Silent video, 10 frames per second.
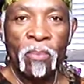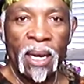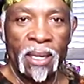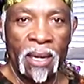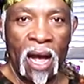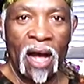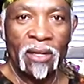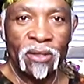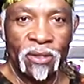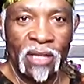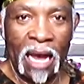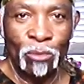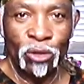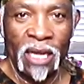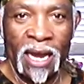but not
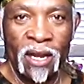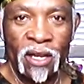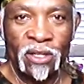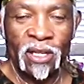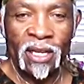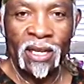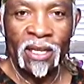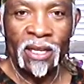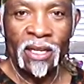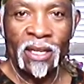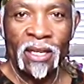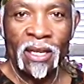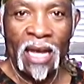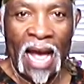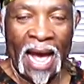simultaneously
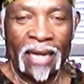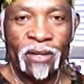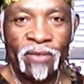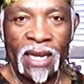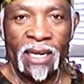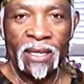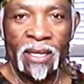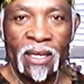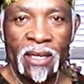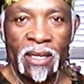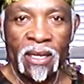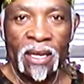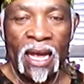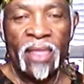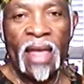activated.
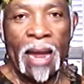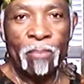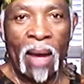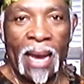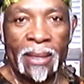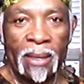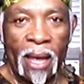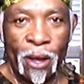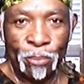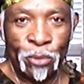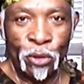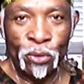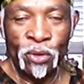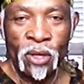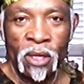And that might help
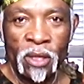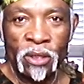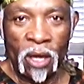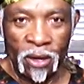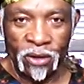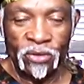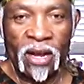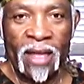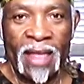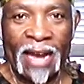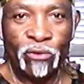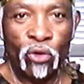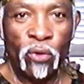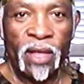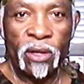you to understand that
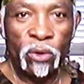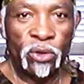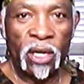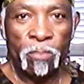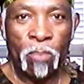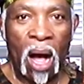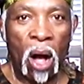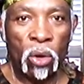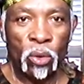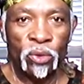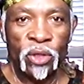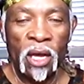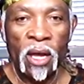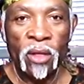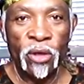truth that usually
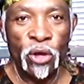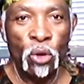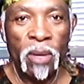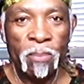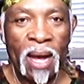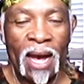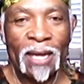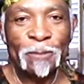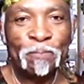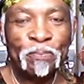boggles the human mind.